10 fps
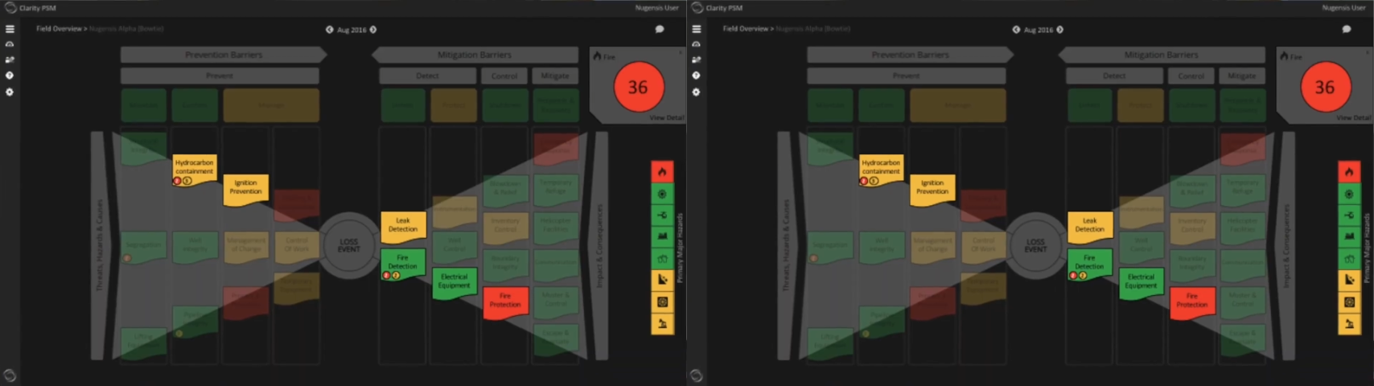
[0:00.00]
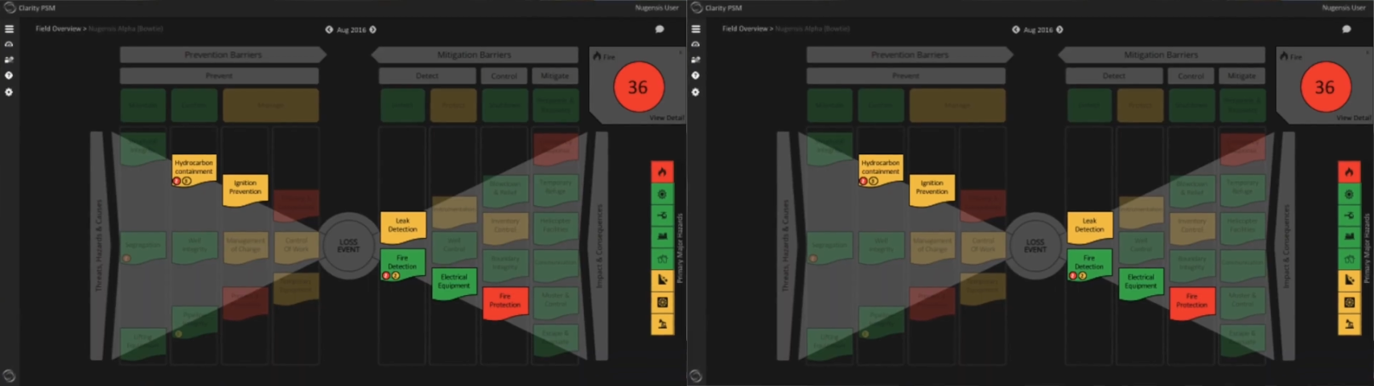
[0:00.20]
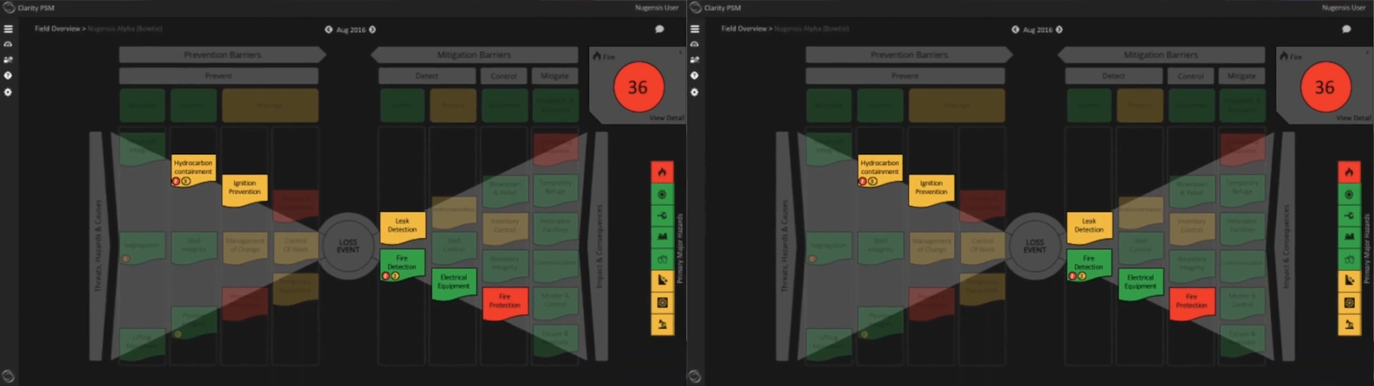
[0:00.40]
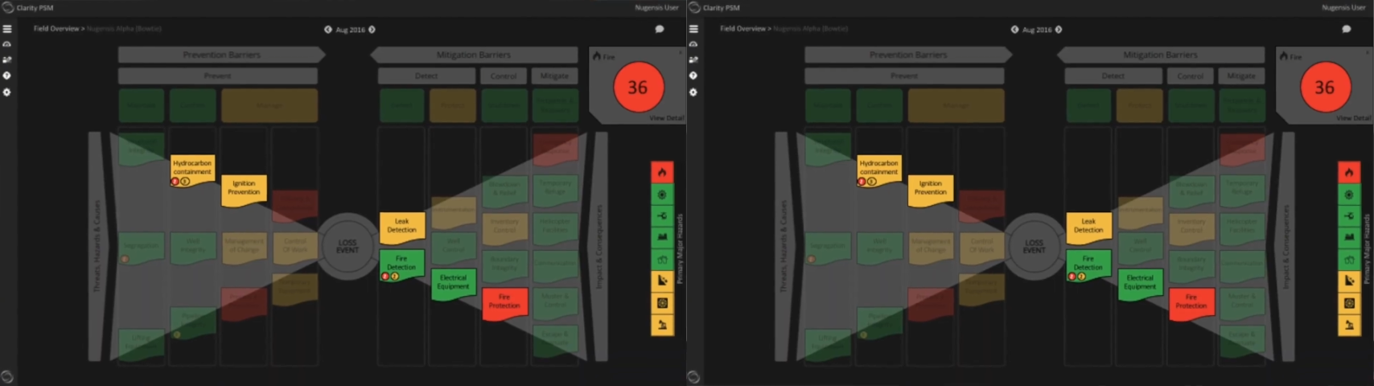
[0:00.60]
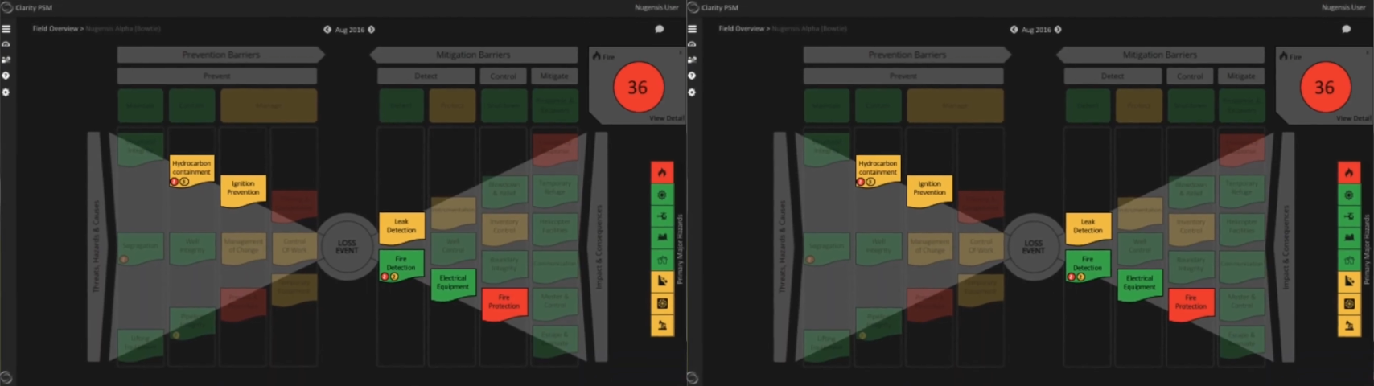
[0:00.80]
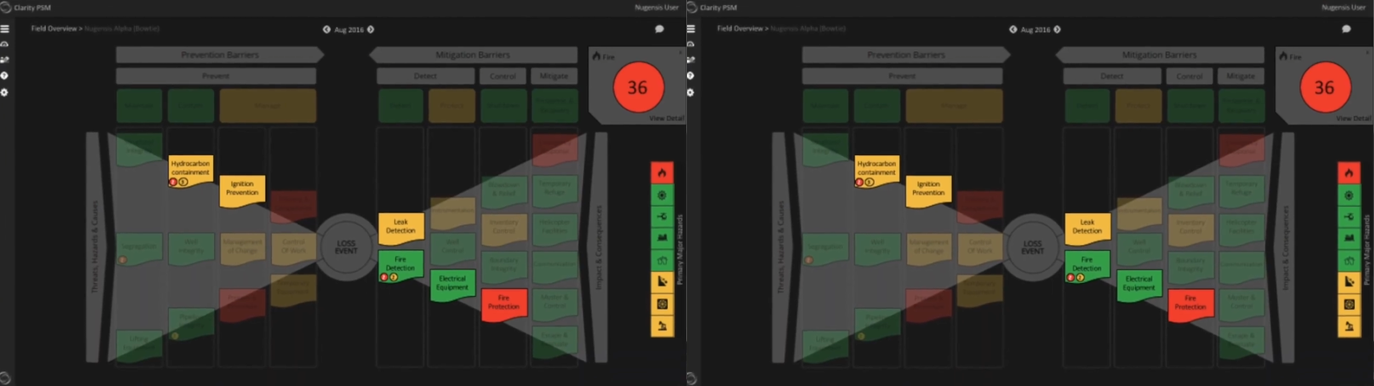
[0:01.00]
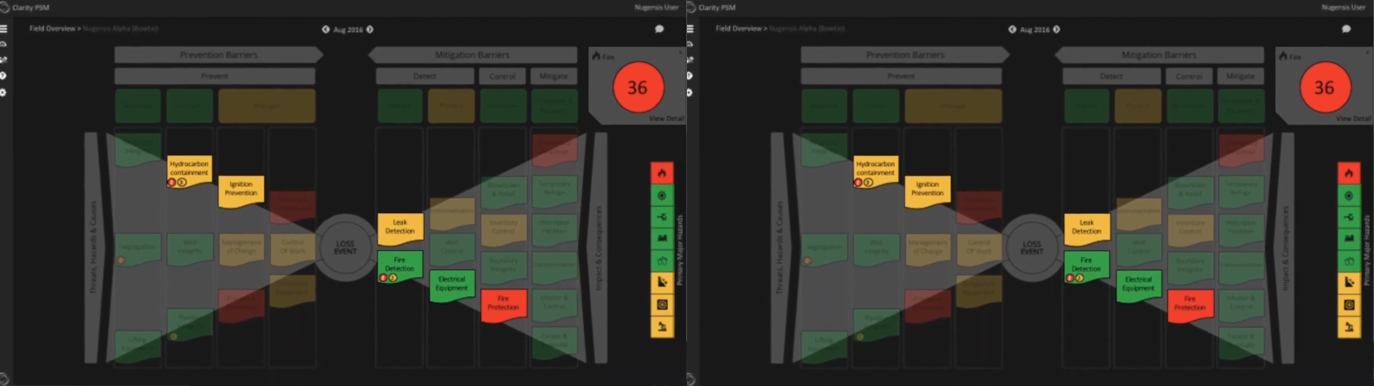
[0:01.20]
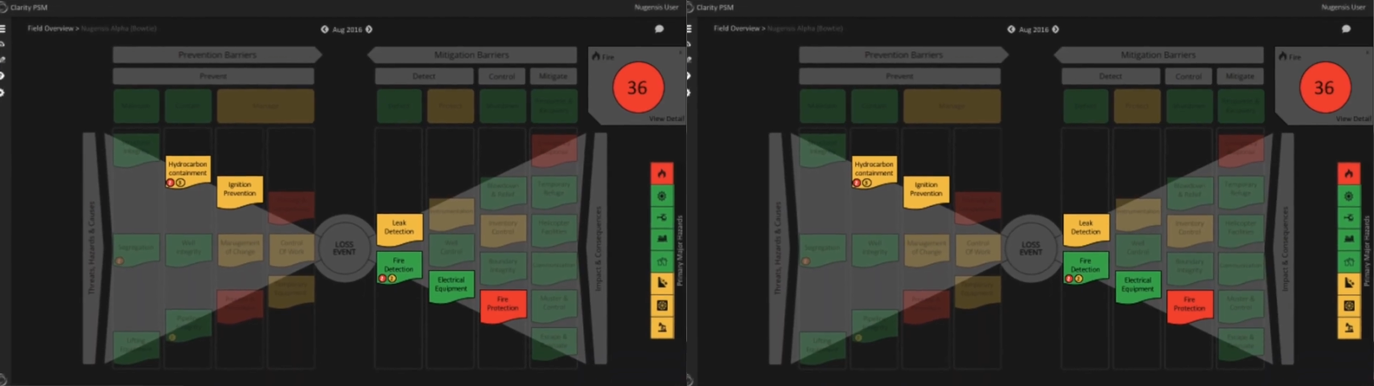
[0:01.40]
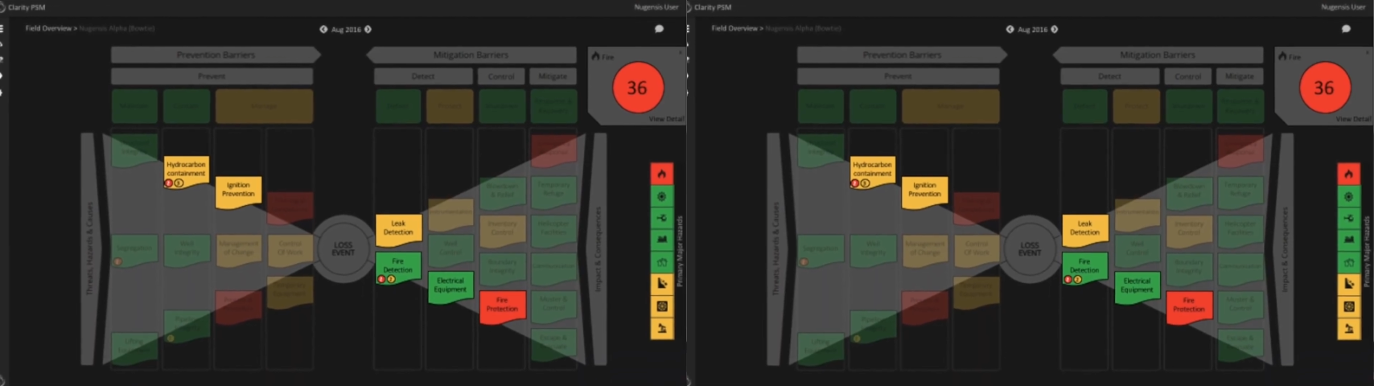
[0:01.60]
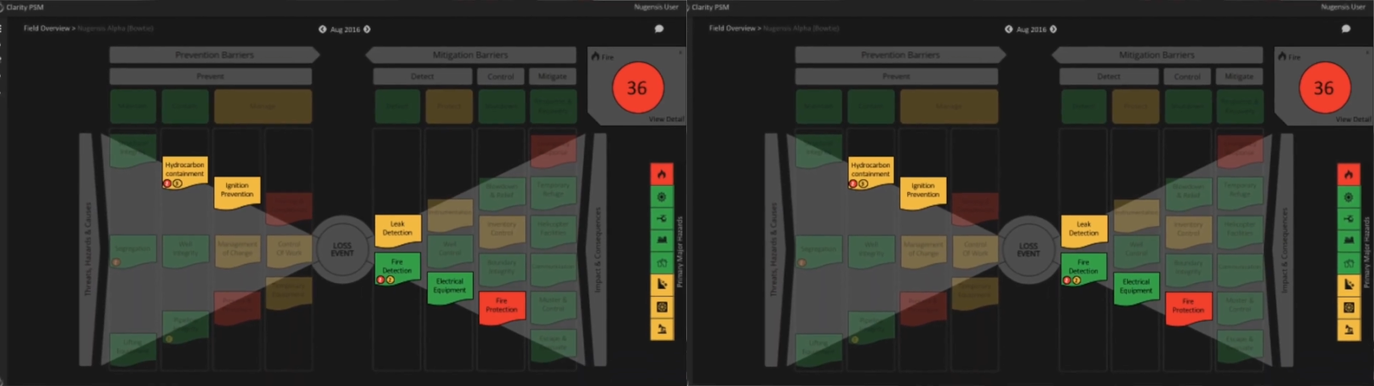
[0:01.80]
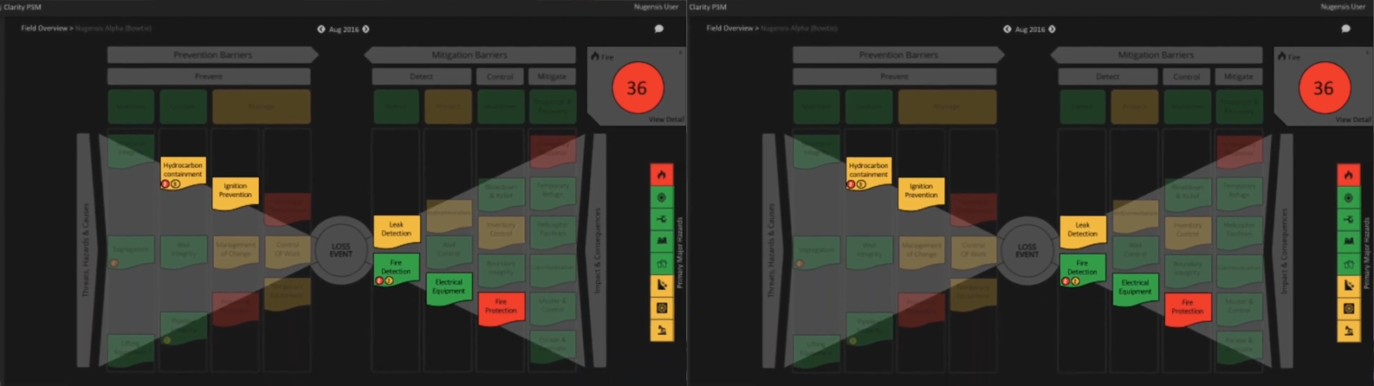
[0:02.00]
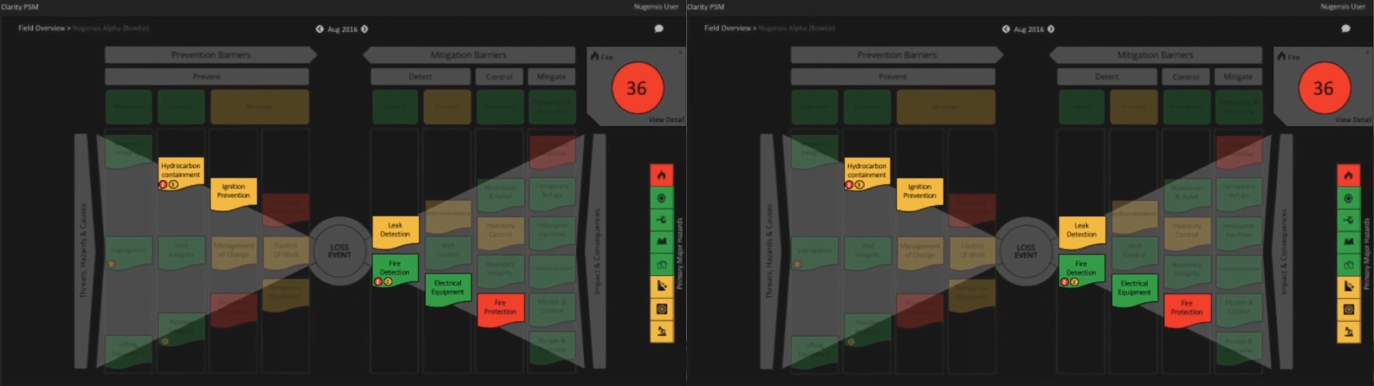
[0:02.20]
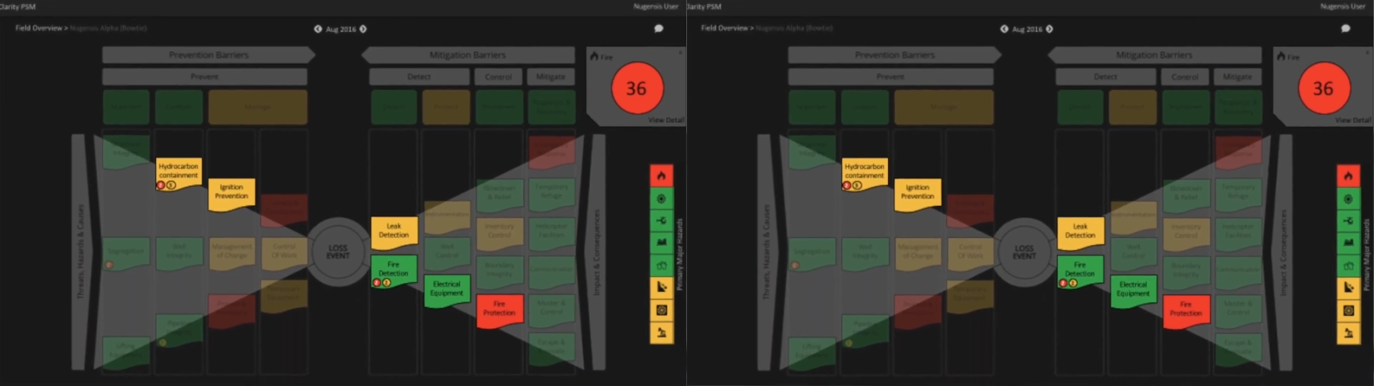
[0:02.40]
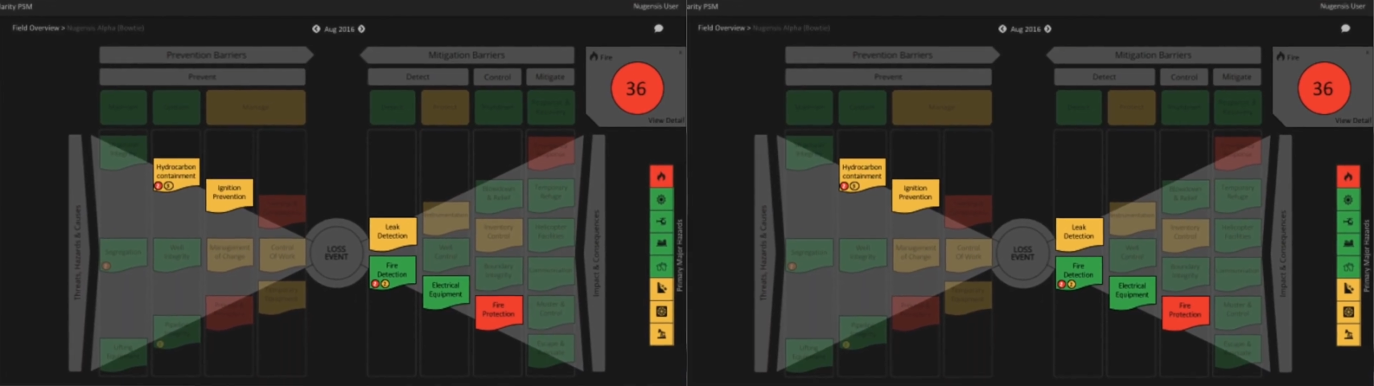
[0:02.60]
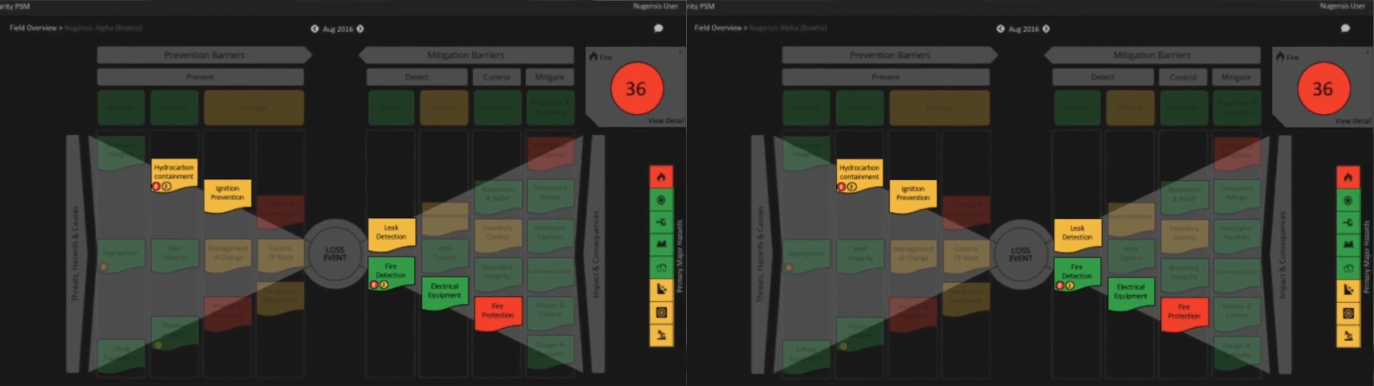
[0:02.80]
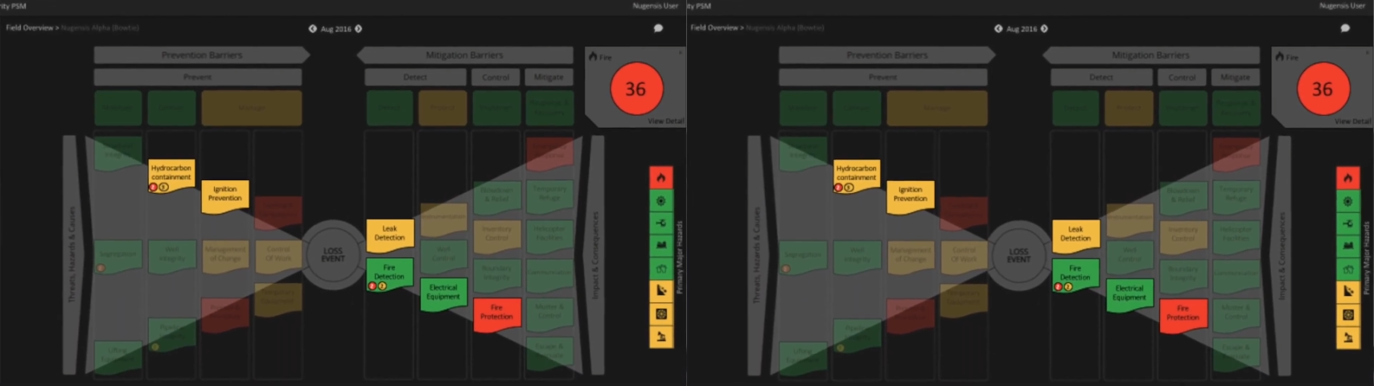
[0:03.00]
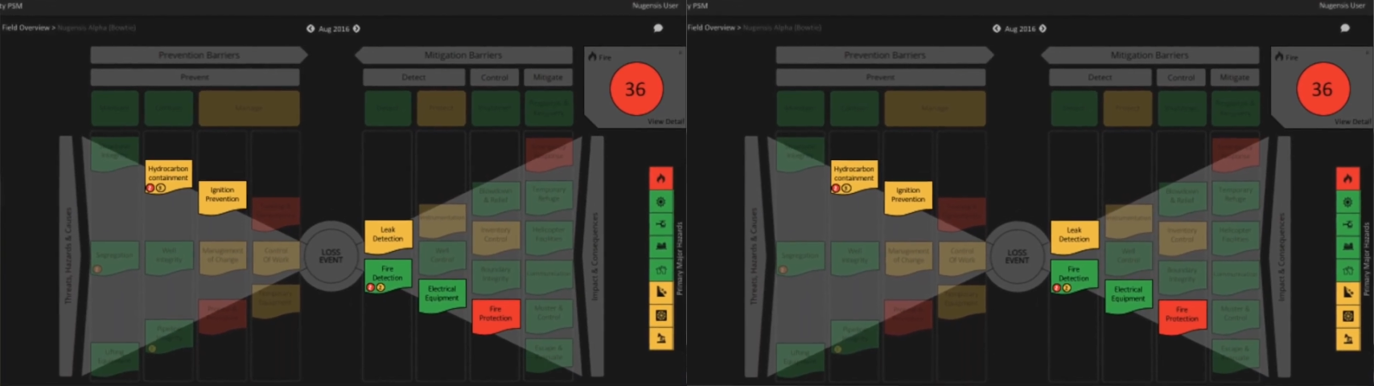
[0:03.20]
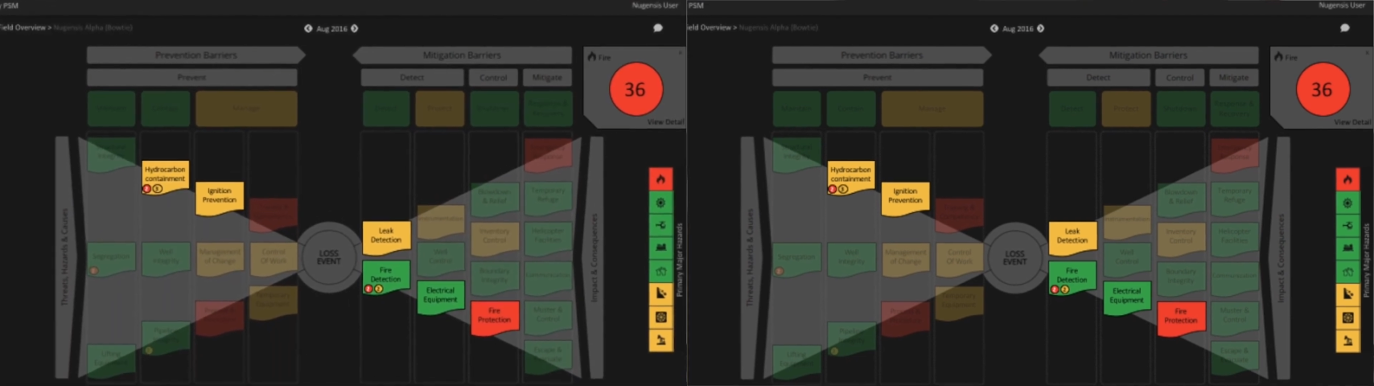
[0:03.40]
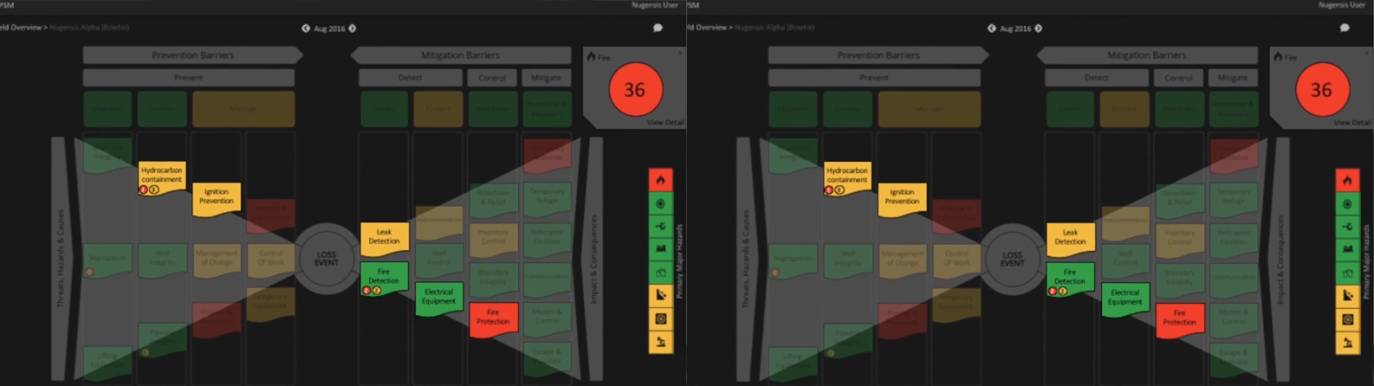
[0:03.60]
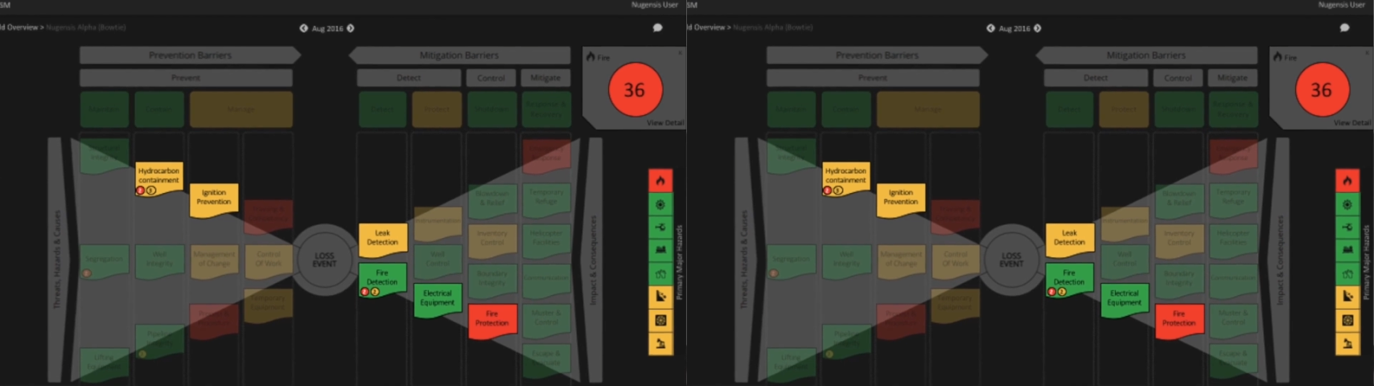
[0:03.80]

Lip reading: No face is visible, so there are no lips to read.